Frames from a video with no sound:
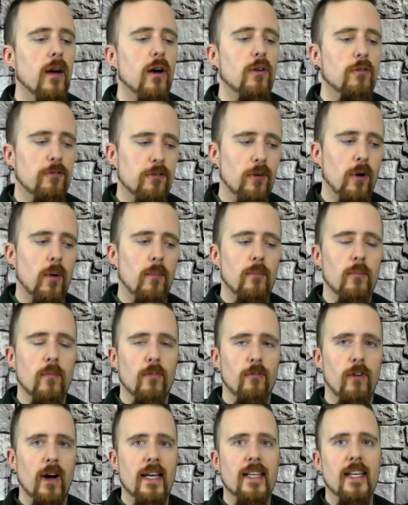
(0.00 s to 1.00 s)
from
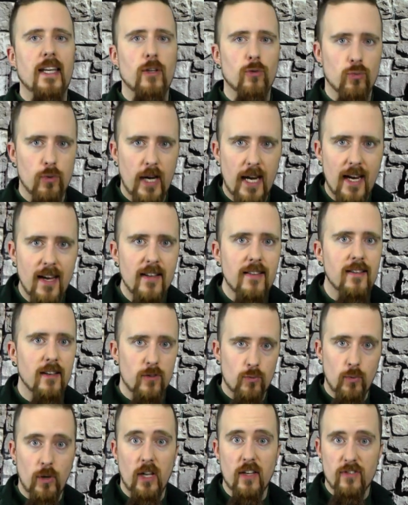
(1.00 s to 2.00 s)
Viking raids
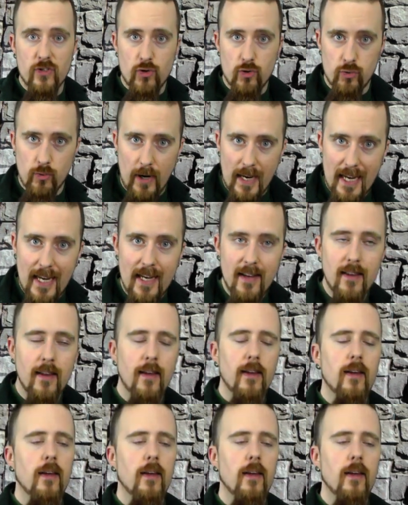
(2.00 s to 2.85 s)
as well as trade.